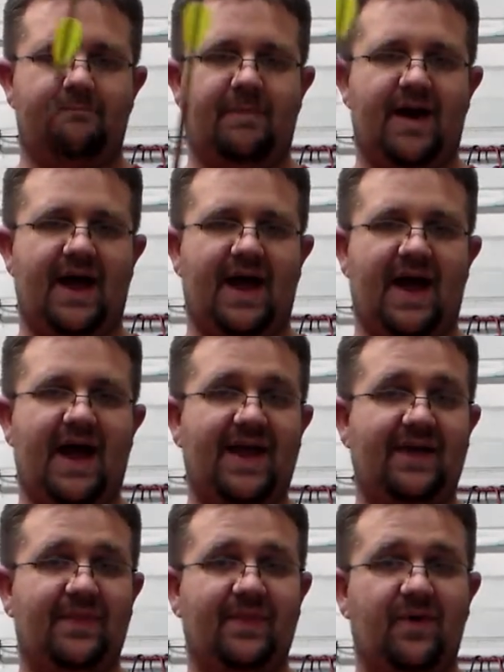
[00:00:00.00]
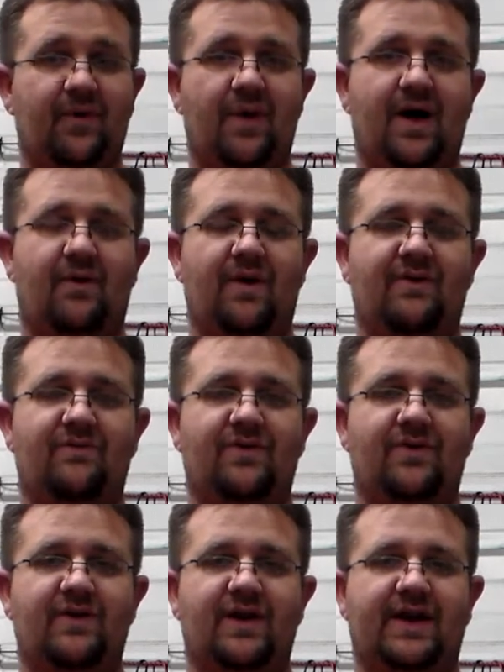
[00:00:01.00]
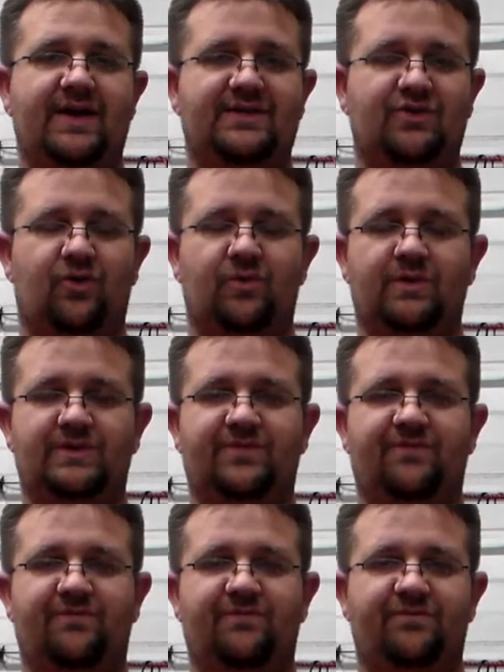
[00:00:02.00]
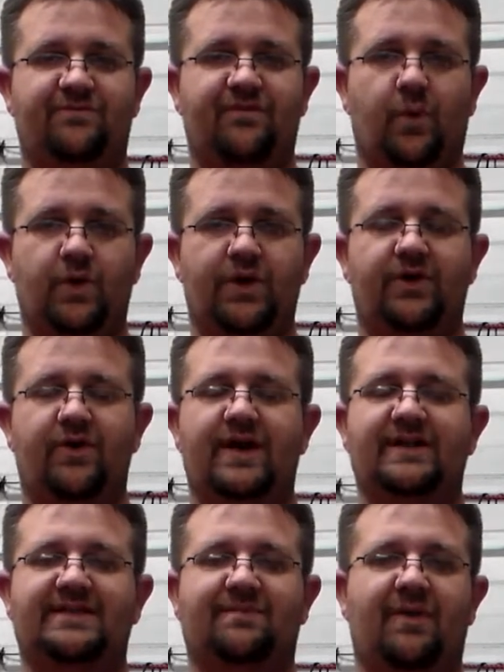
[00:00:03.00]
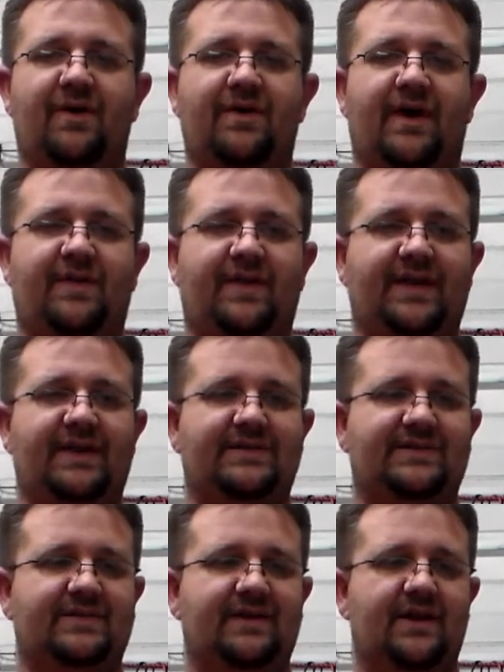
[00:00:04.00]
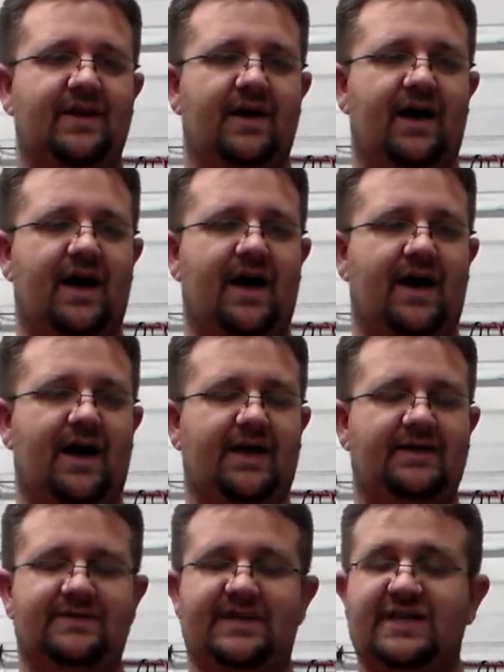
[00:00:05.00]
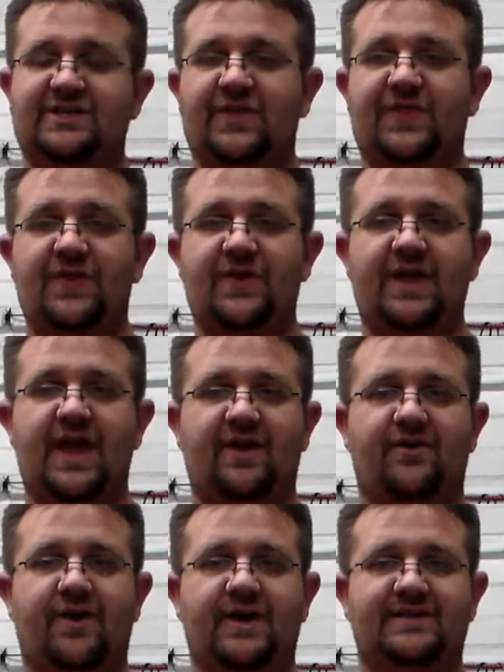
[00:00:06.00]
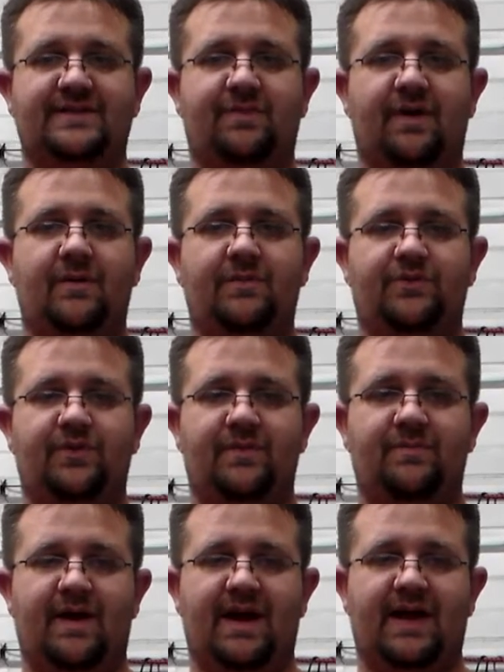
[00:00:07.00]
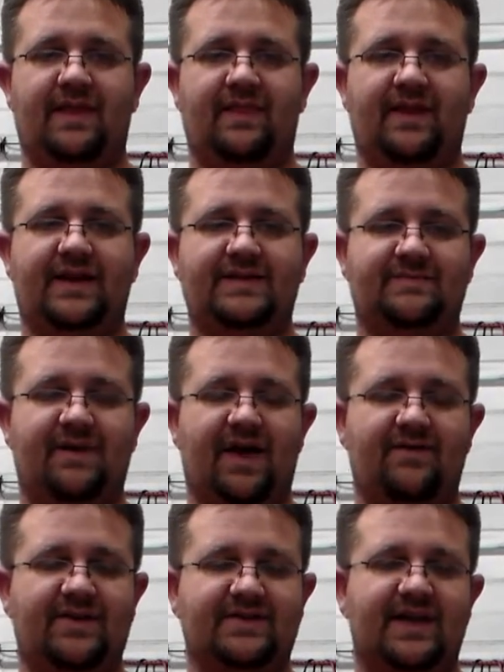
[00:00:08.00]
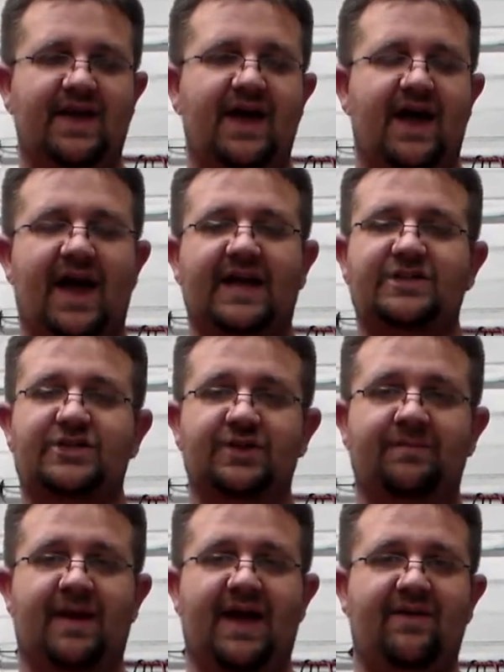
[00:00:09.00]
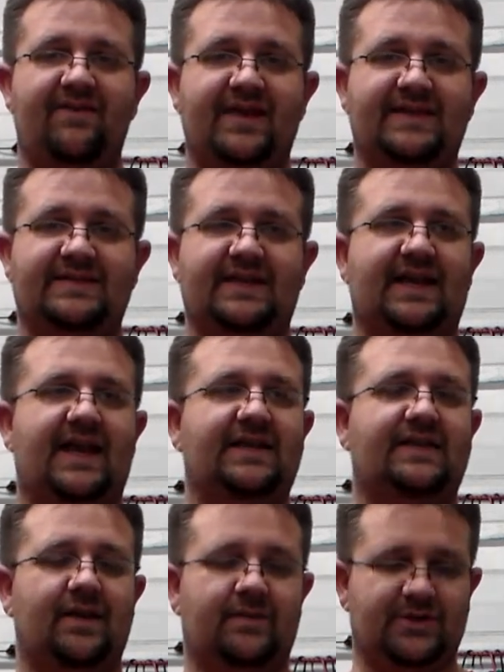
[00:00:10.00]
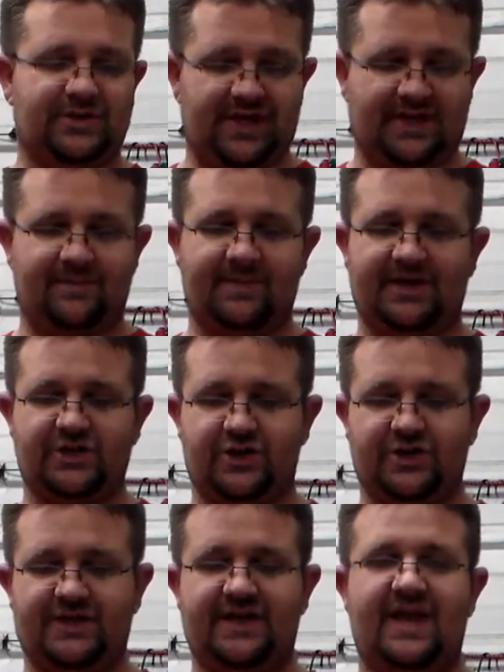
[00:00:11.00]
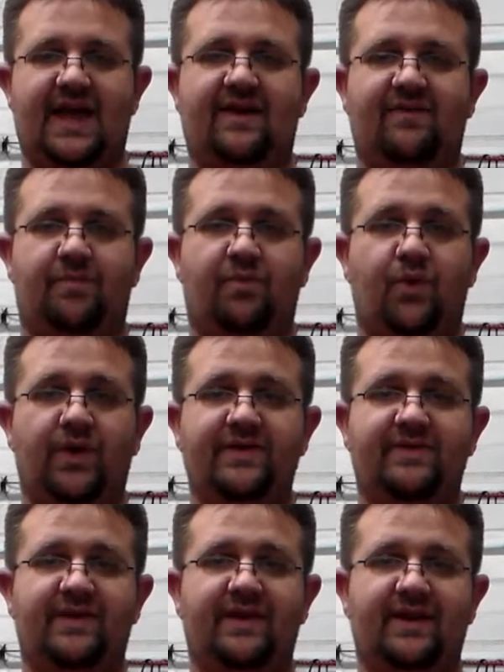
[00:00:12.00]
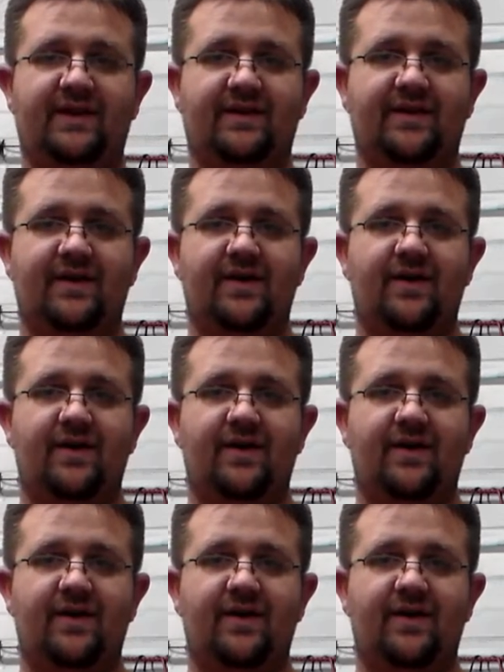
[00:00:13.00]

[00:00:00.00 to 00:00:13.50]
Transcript: My high and low, however, is almost 40 grains apart on these. It was actually 38 grains apart between my lightest and my heaviest. I actually took my heaviest and I double checked to make sure it didn't have a point in it,